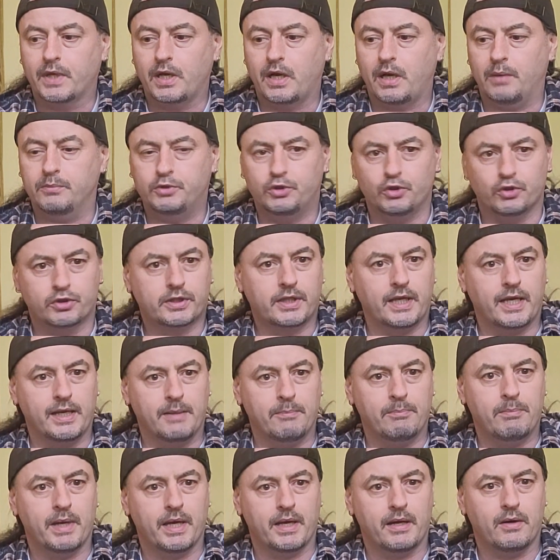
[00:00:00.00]
I'm just getting
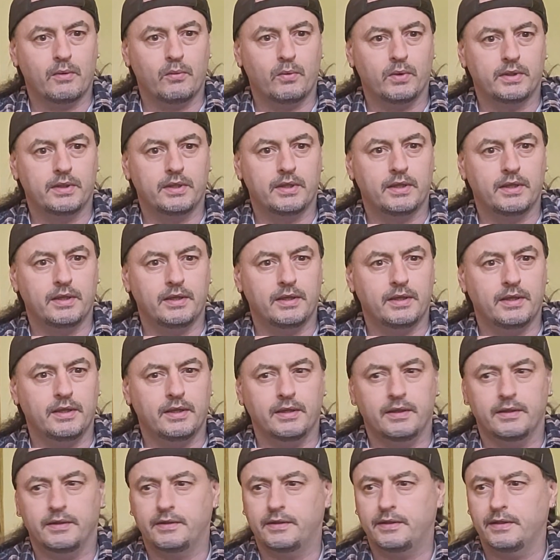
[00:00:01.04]
better with
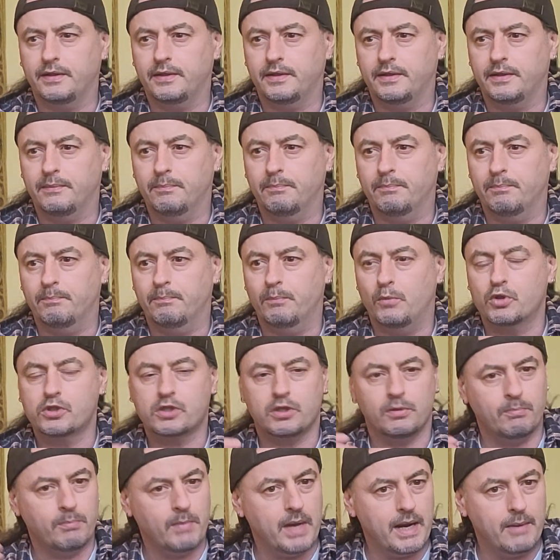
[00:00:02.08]
the
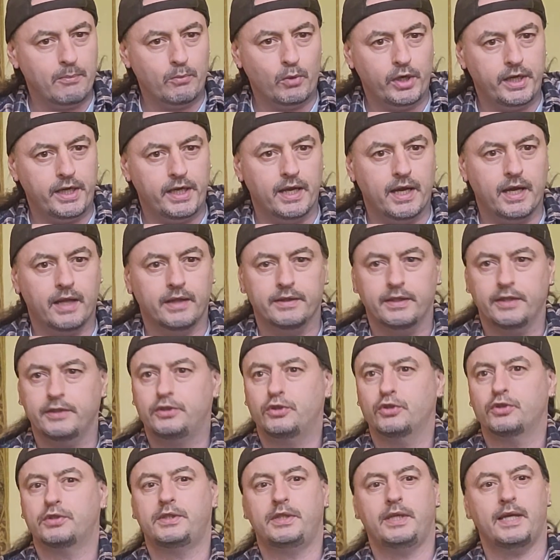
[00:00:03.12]
muscle memory and
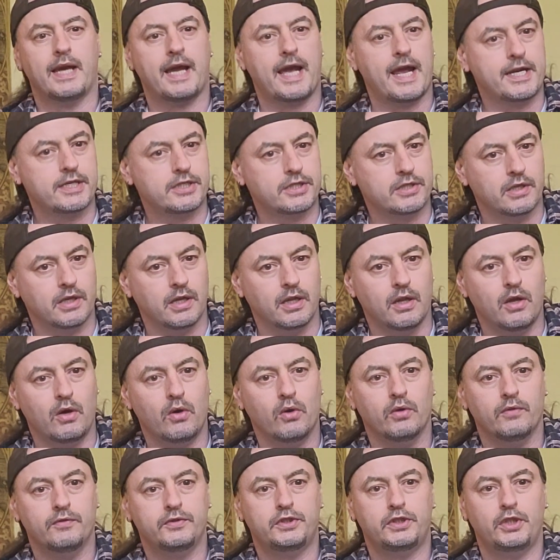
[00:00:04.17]
just the action
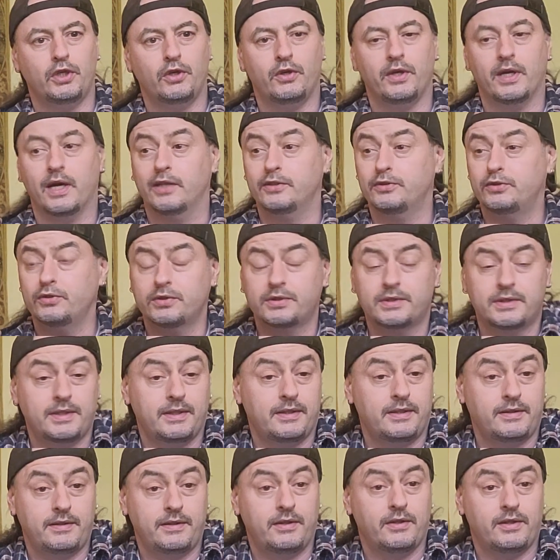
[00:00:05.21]
alone of shooting, and just
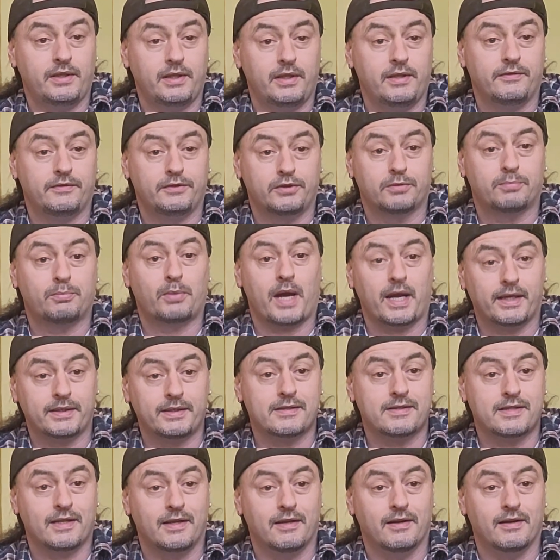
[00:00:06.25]
the idea of just
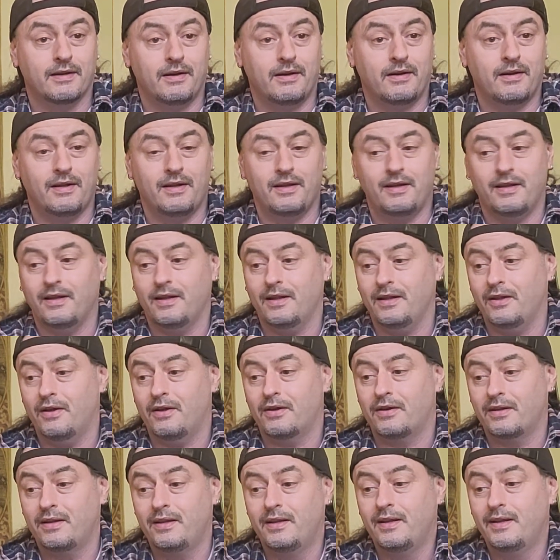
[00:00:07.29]
practicing a lot.